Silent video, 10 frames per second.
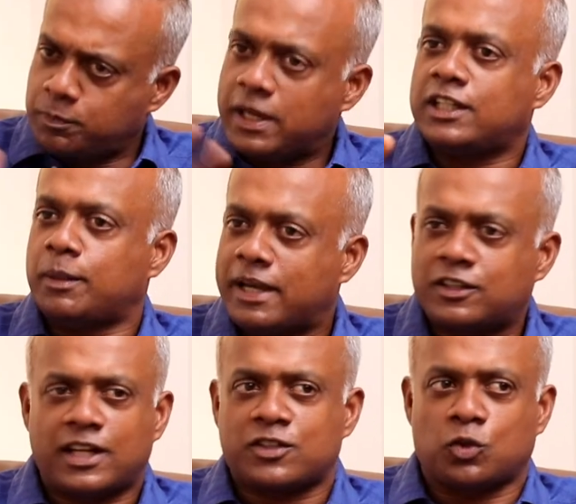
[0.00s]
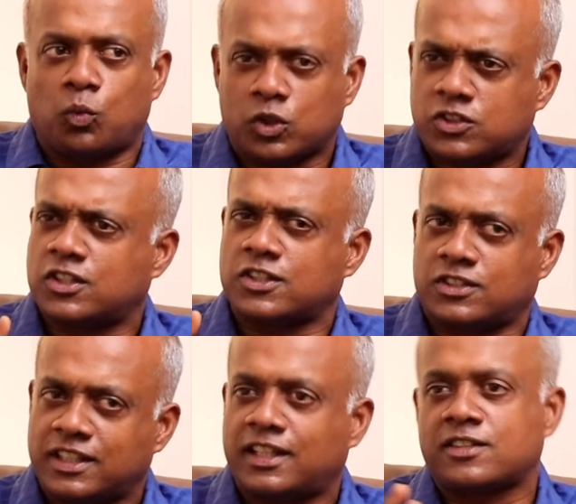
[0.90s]
It's being debated as to what's
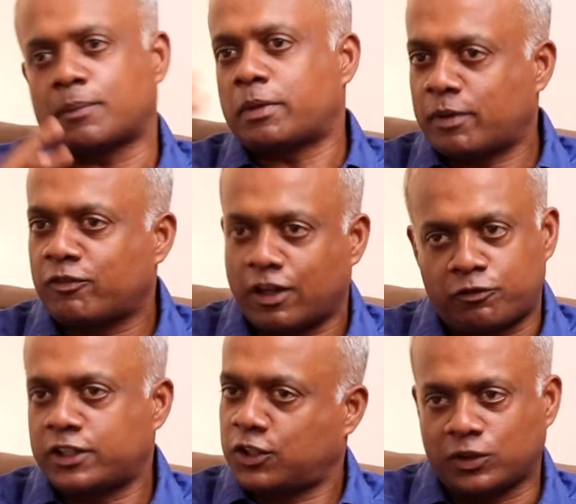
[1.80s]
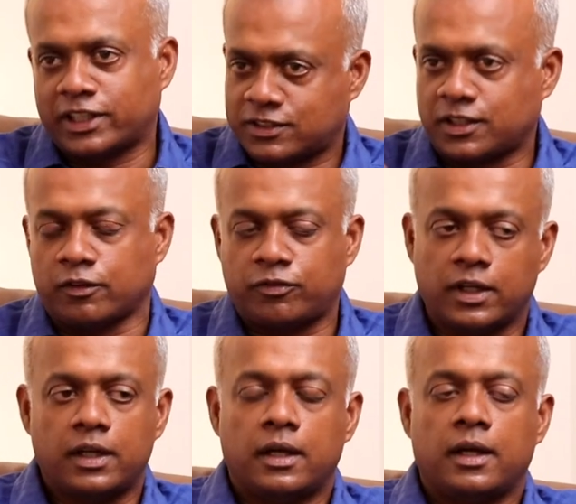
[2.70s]
this, and then some people have loved it and all that stuff.
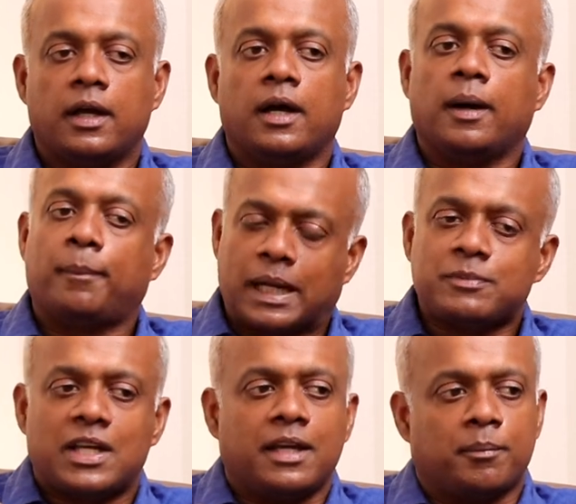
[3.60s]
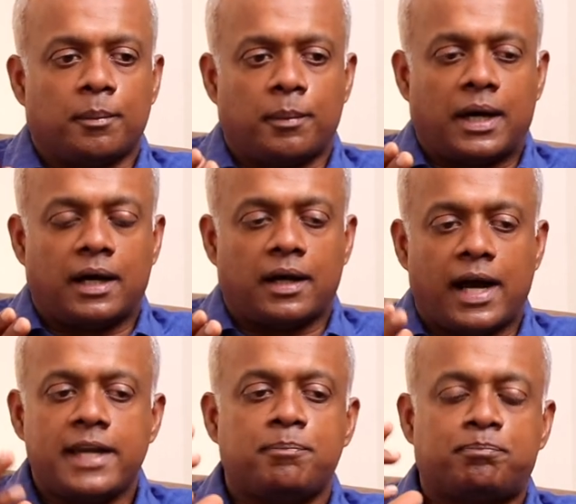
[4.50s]
Yeah. But I'm saying,
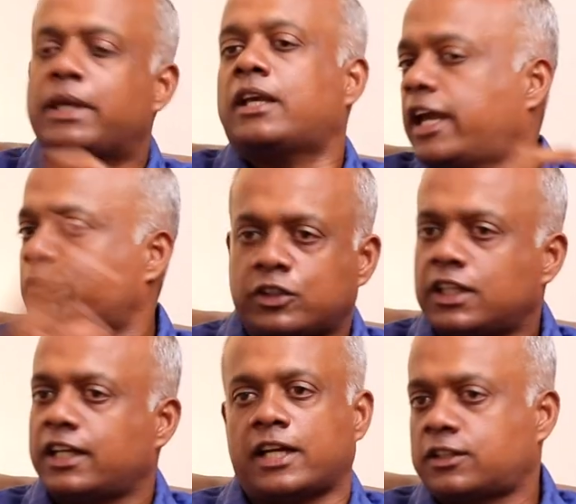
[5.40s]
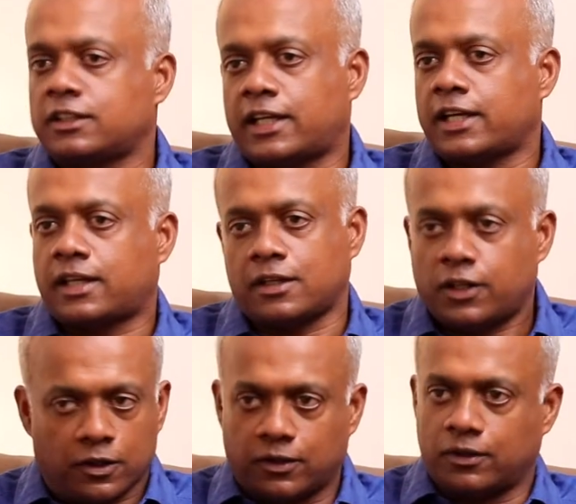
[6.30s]
I pick everything and anything that I can
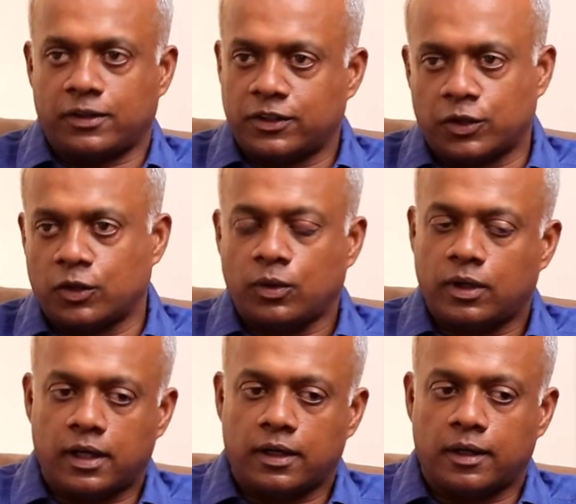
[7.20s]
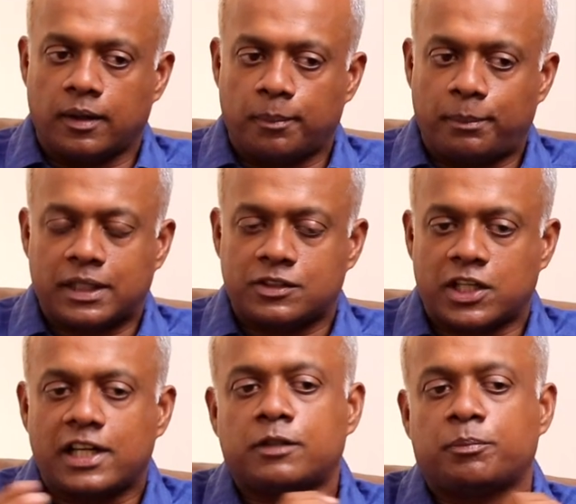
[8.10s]
hear, right, you know. But
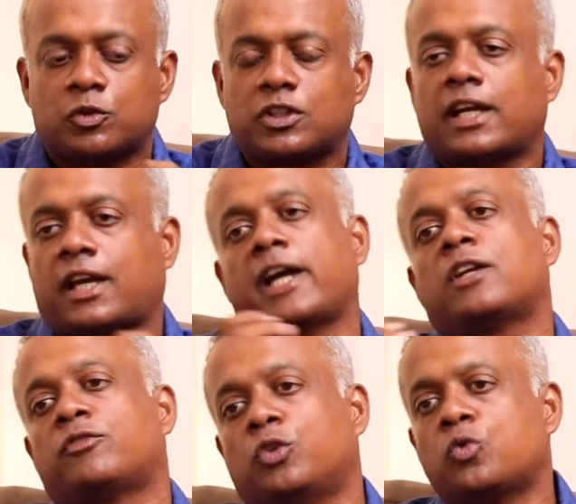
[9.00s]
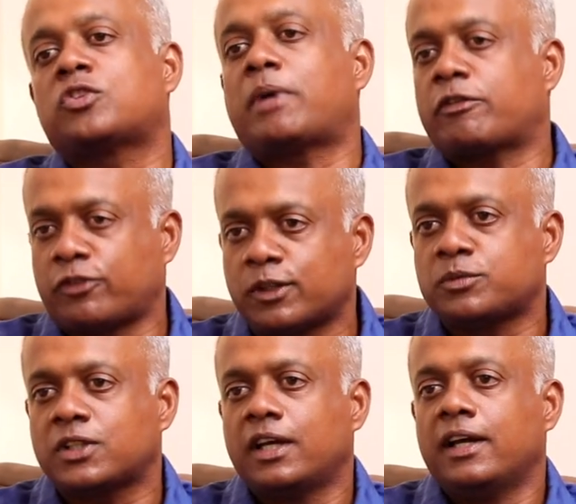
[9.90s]
generally, the music that I kind of use in my
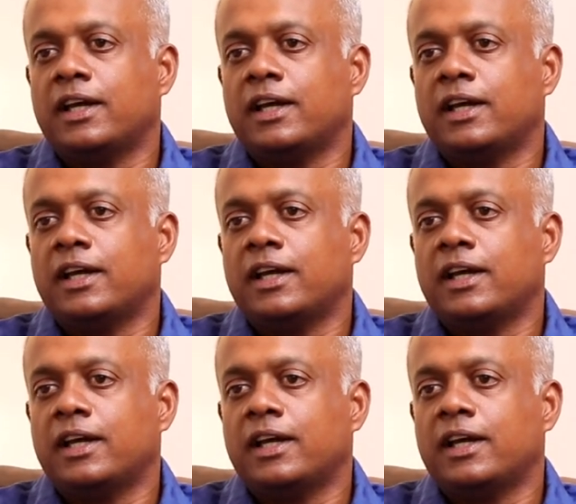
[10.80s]
films